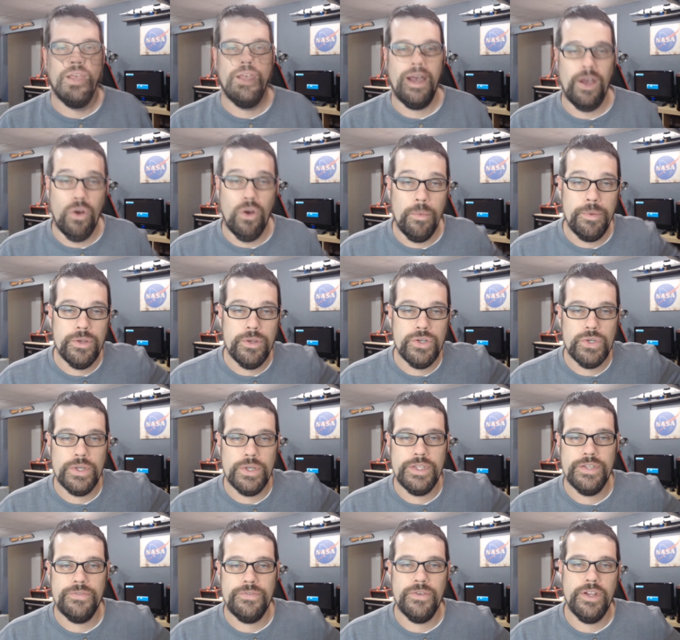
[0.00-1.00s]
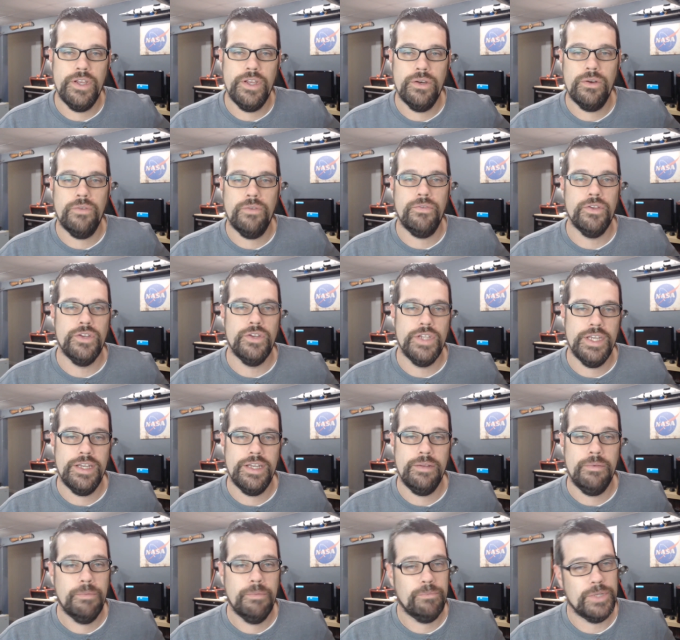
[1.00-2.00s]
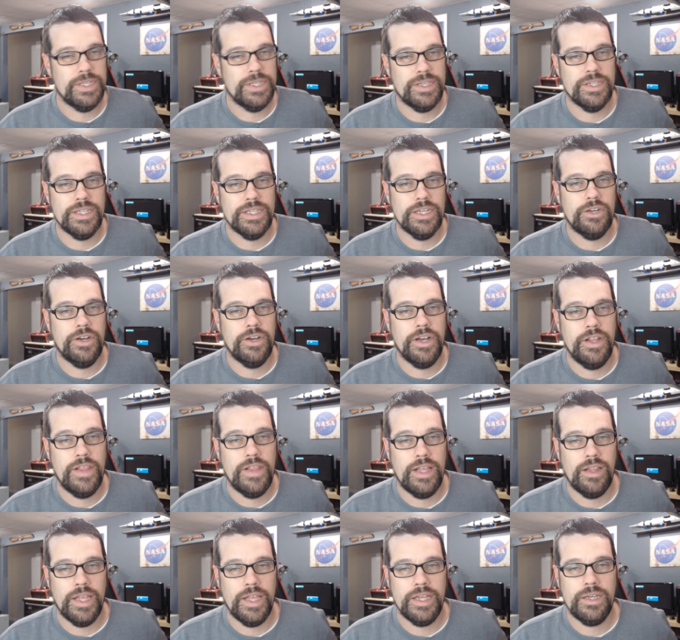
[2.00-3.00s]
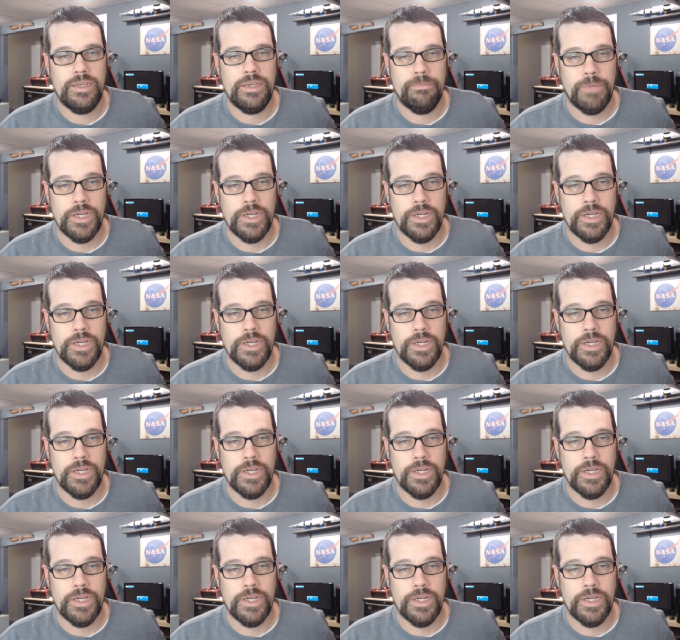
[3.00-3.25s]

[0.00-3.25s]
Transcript: I hope you enjoyed this video. If you did, please consider hitting that like